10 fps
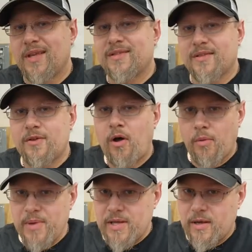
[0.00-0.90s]
is
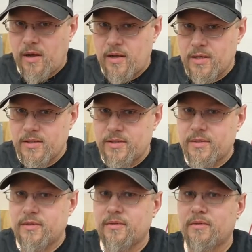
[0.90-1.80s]
all
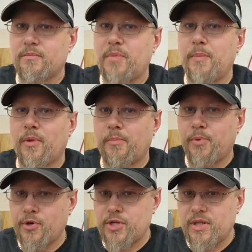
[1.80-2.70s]
because people are
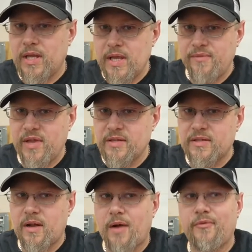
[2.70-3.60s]
pushing the EV
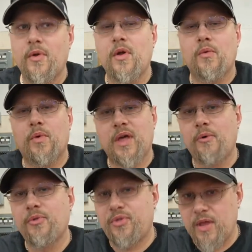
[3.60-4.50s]
stuff
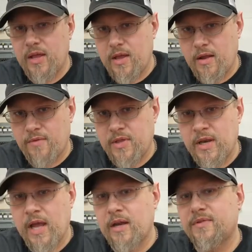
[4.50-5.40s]
without thinking of the
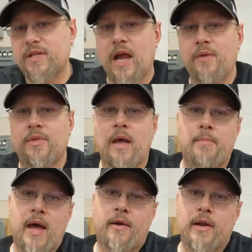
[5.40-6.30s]
negative side when that
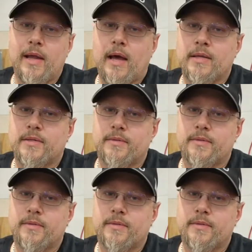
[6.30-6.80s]
battery dies.